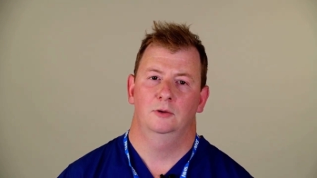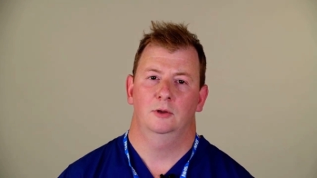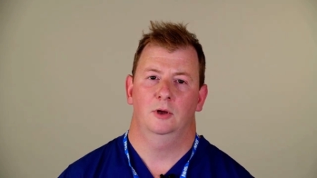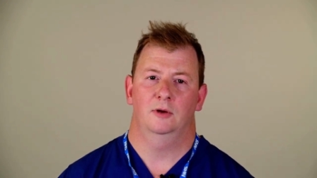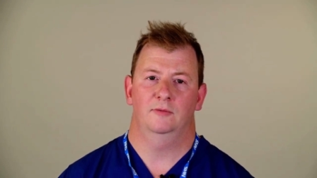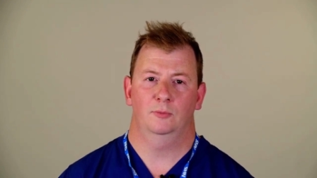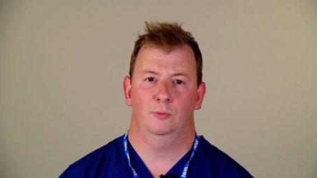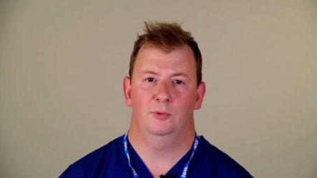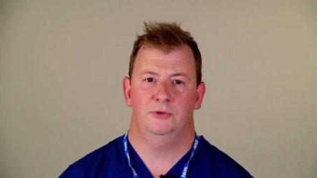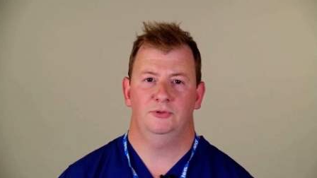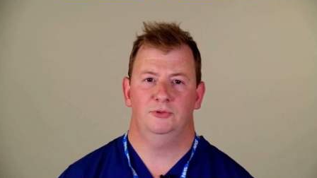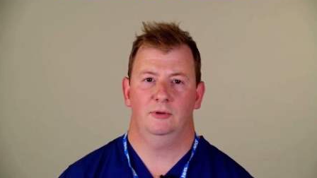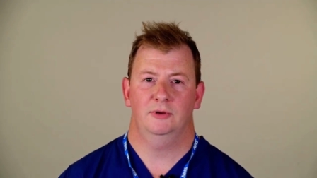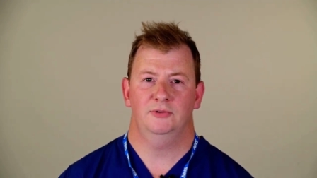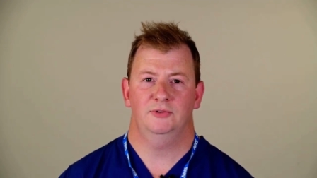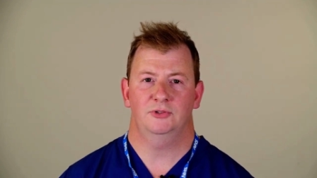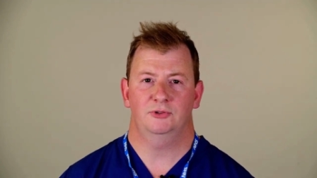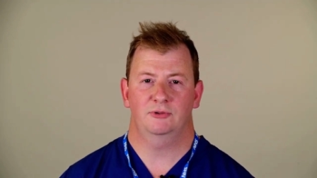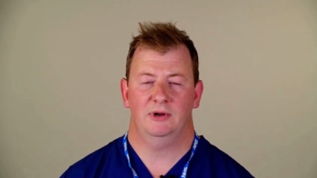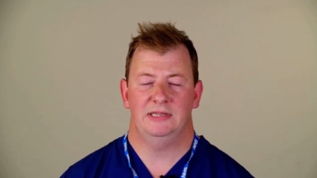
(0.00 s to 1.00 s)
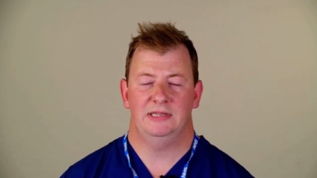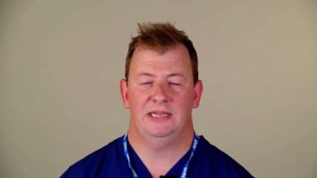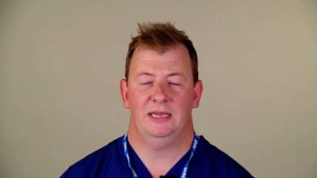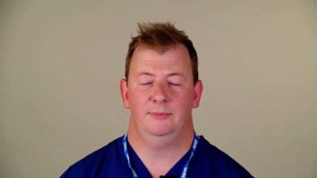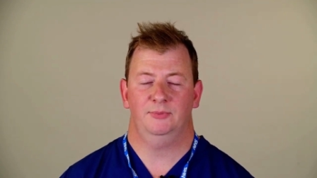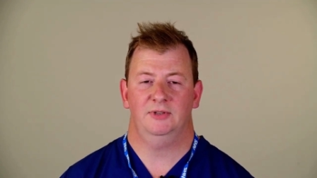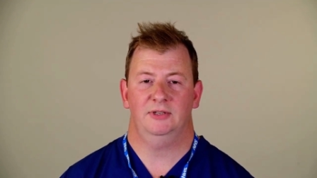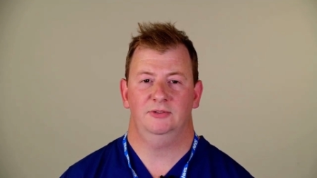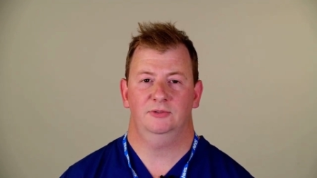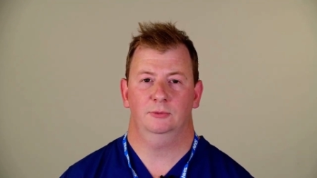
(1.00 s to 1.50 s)
Avoid trying to drain the
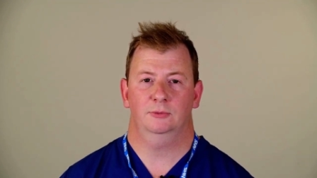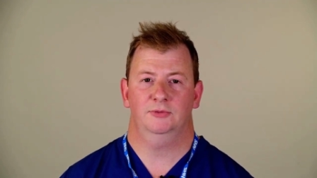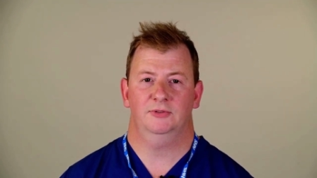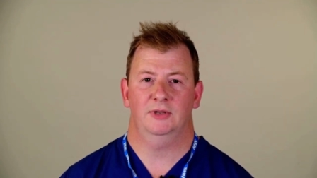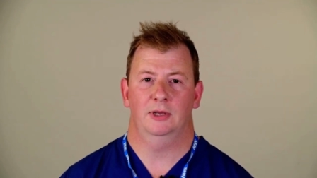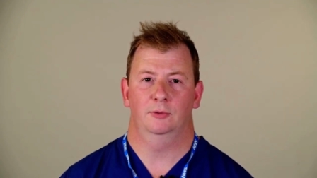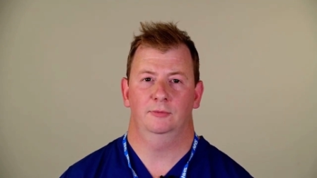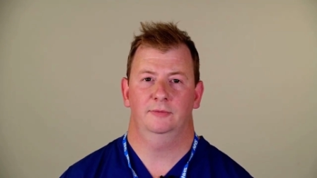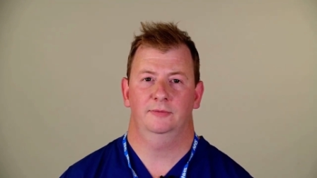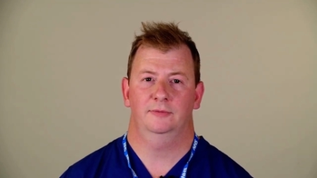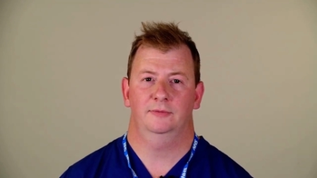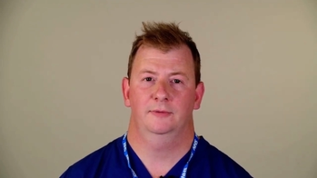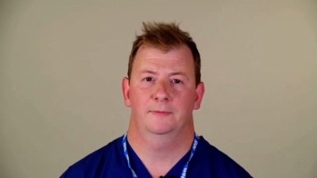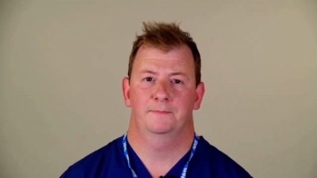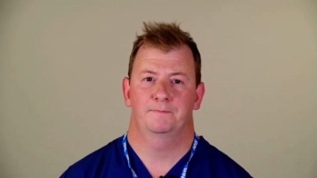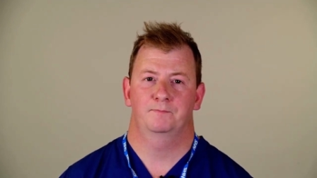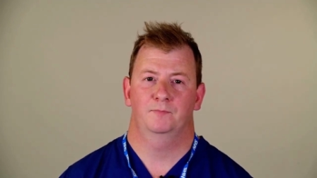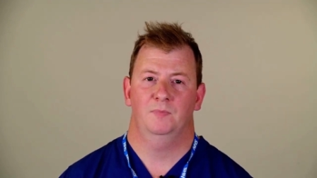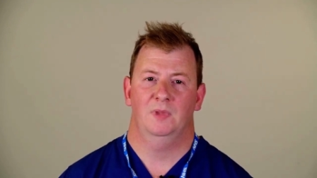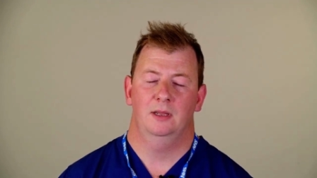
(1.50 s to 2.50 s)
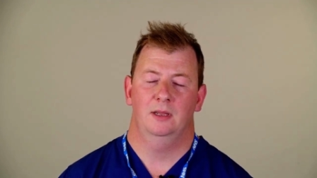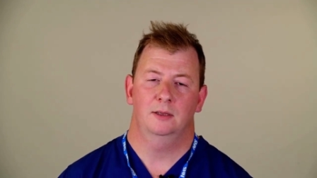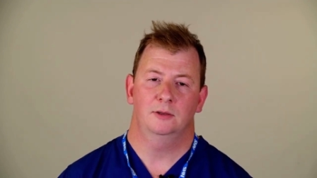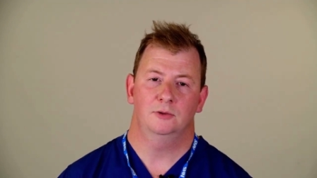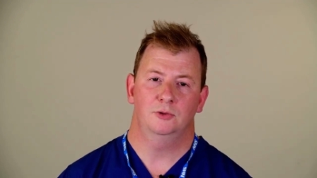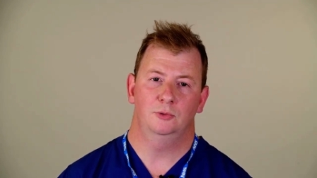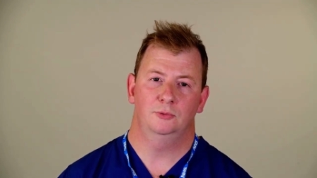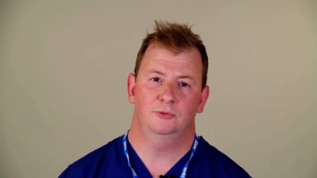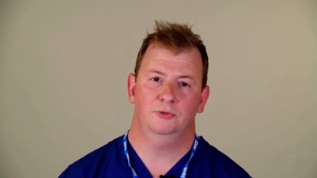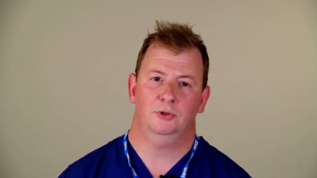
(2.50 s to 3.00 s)
abscess yourself.
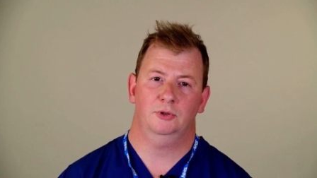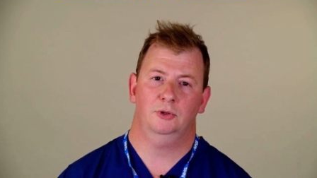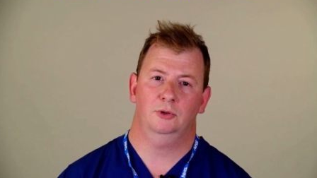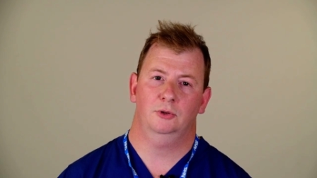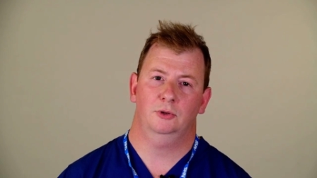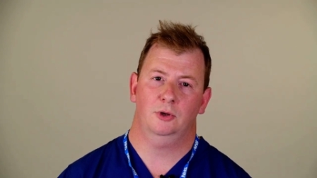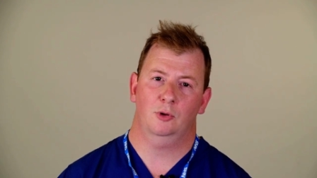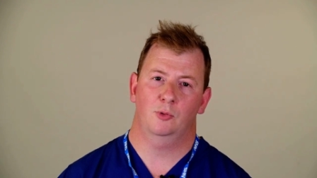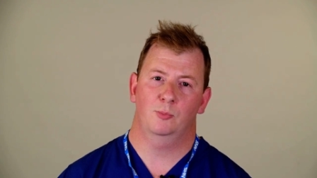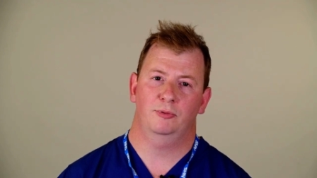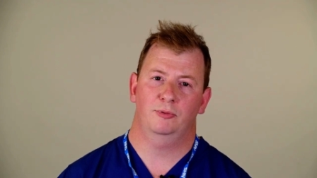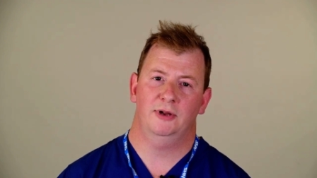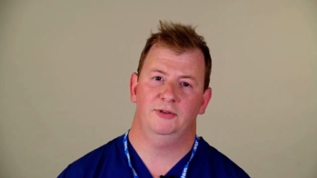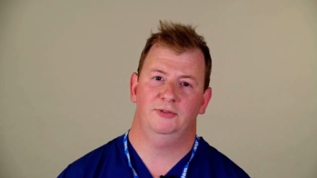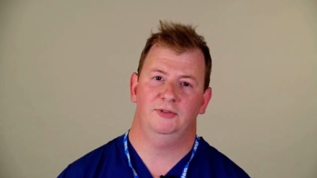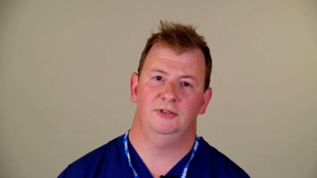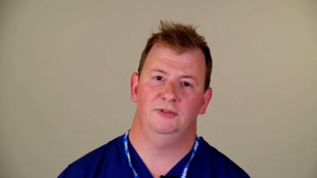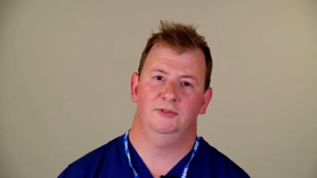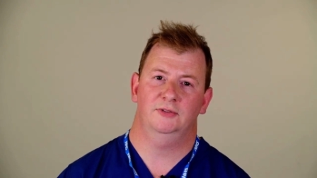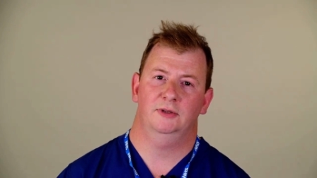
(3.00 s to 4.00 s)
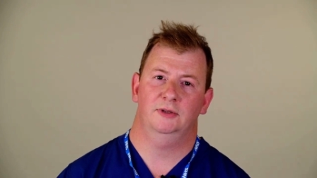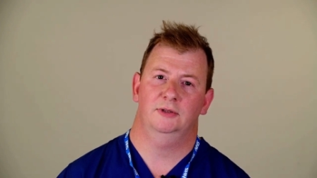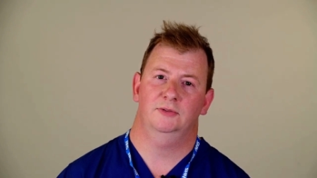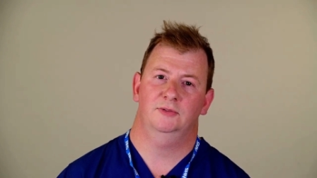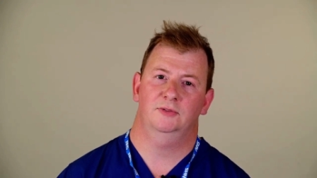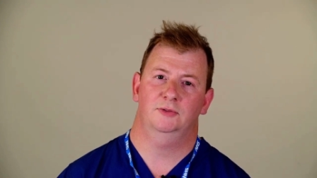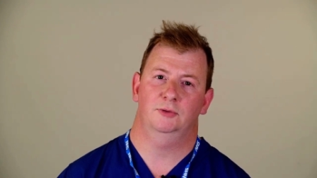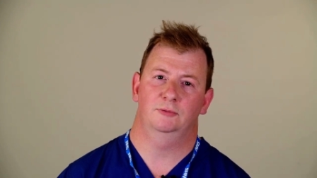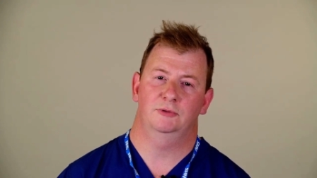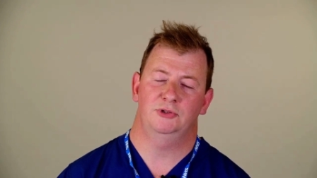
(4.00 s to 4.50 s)
Use compresses
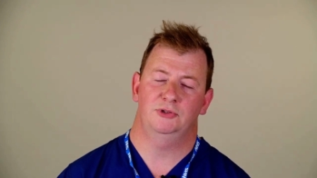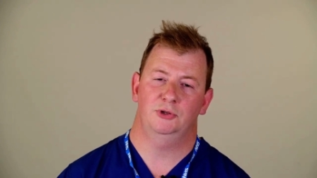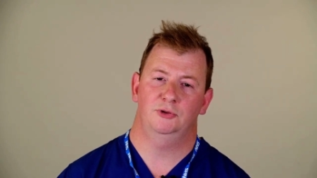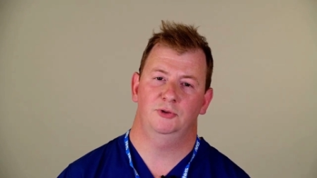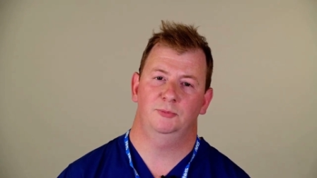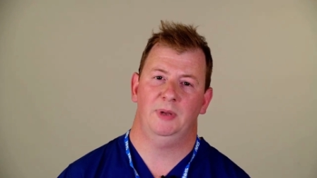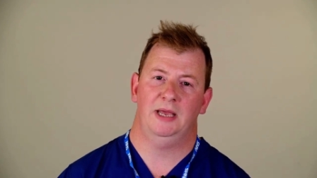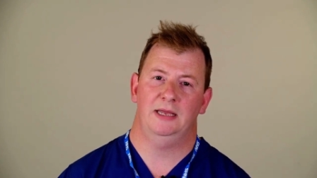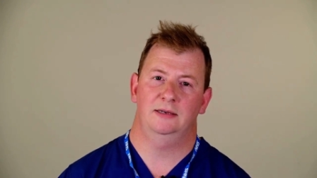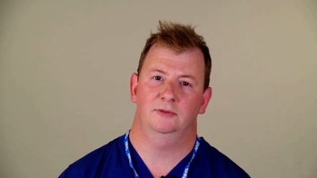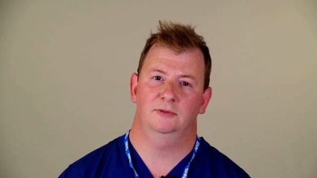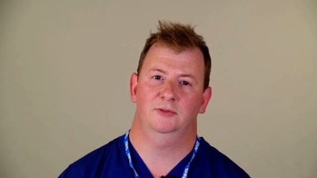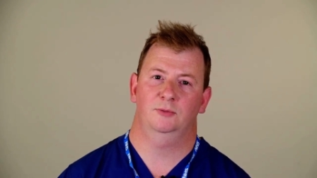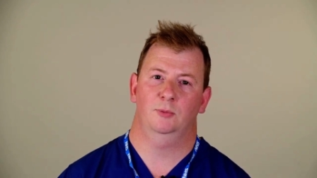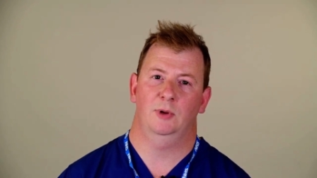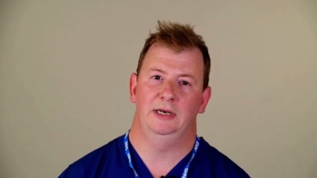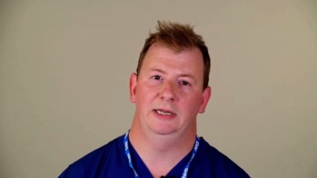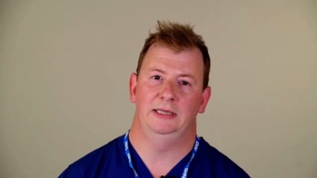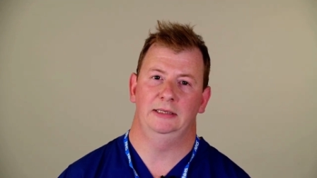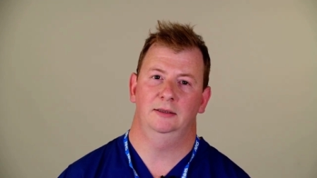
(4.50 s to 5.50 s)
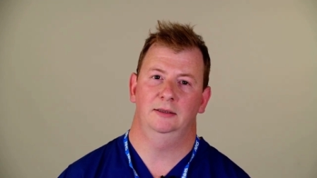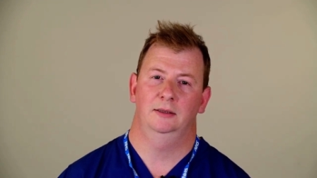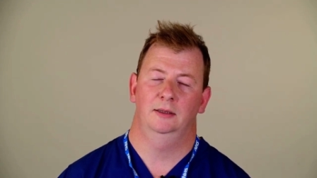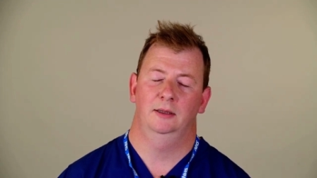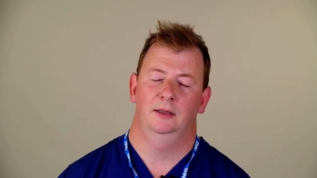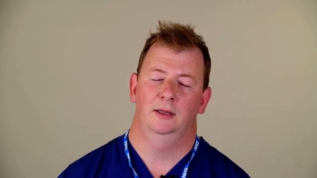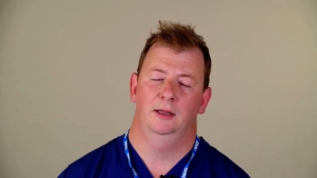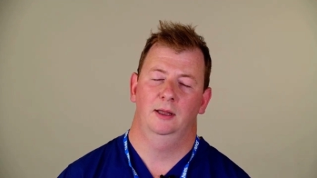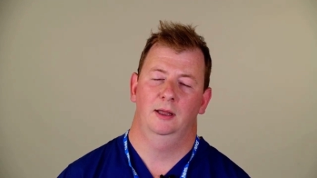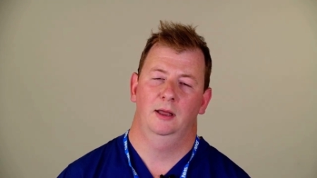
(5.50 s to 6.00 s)
to reduce pain and swelling
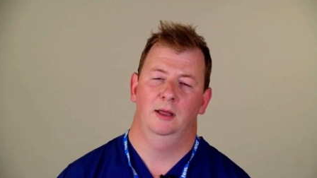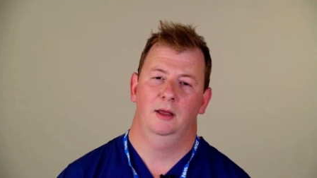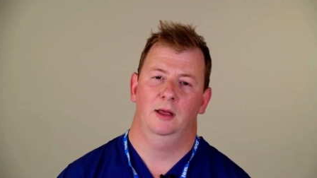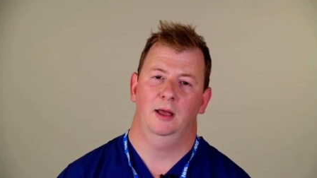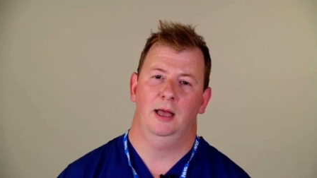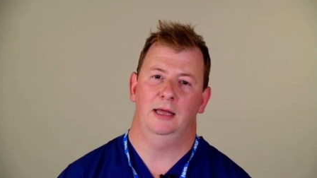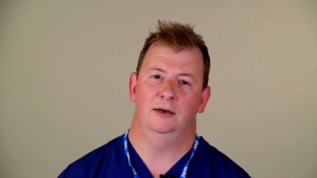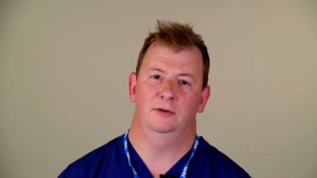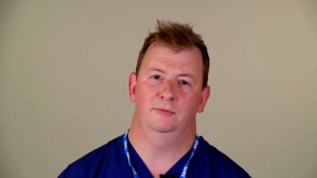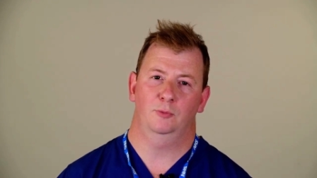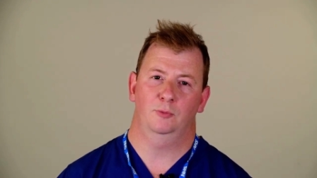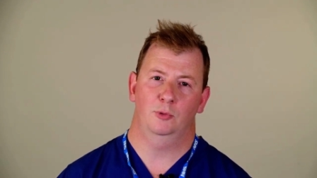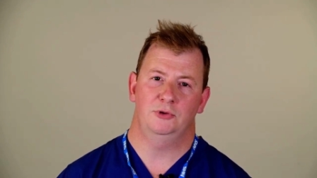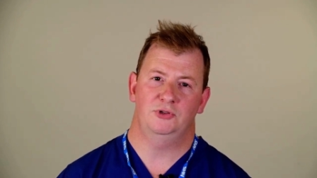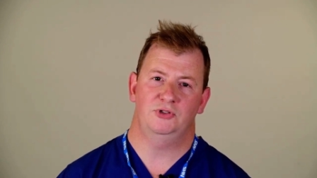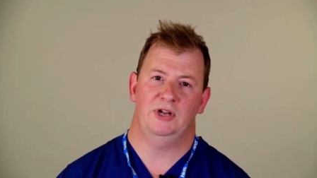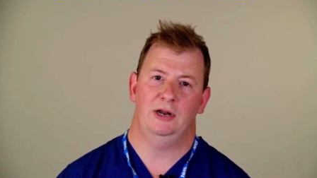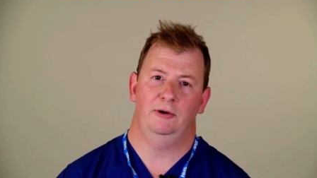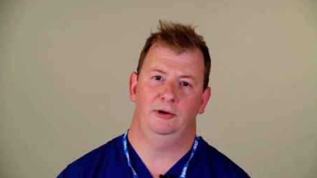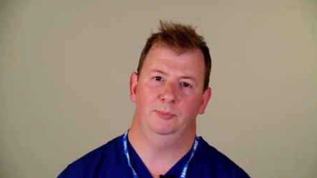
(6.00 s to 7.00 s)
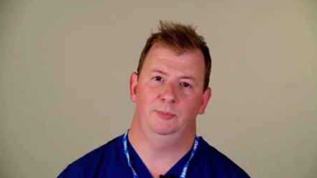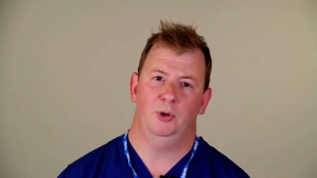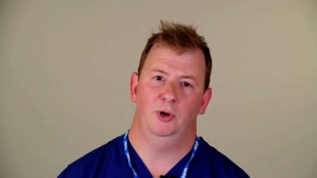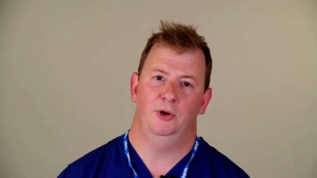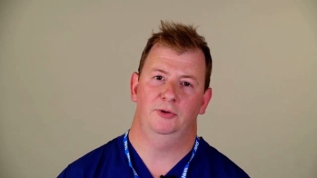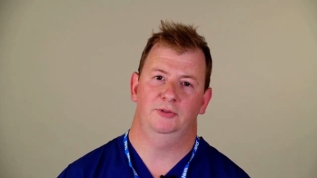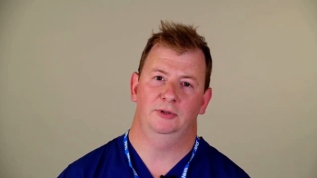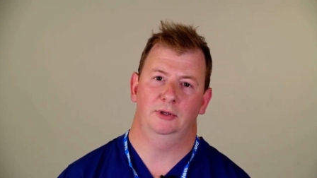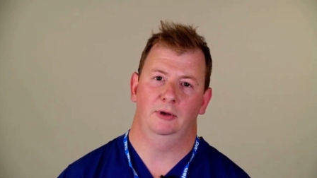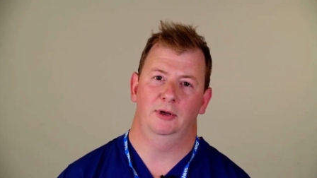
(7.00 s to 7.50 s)
and avoid sharing
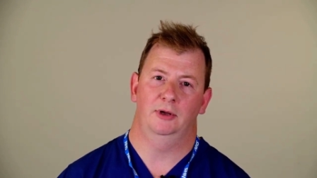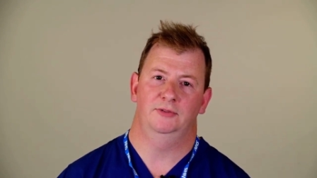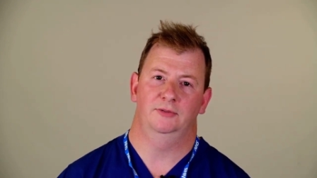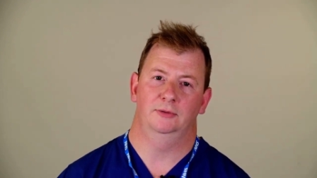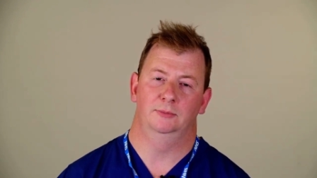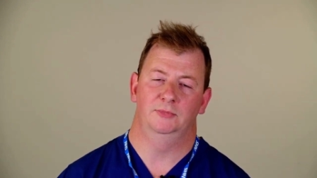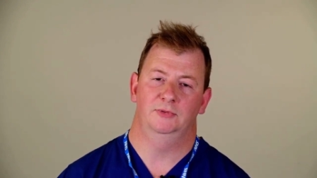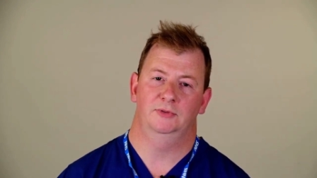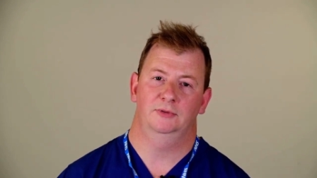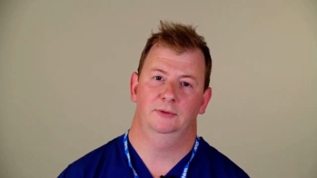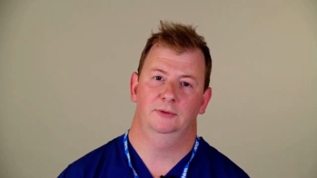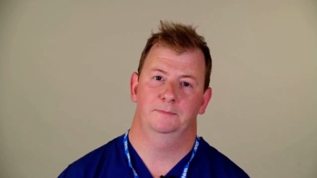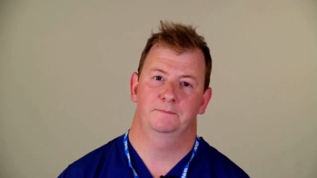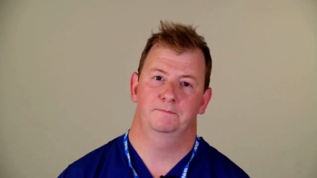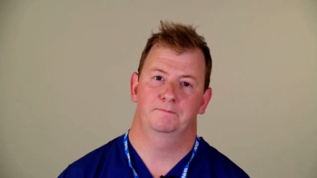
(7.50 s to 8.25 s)
personal items.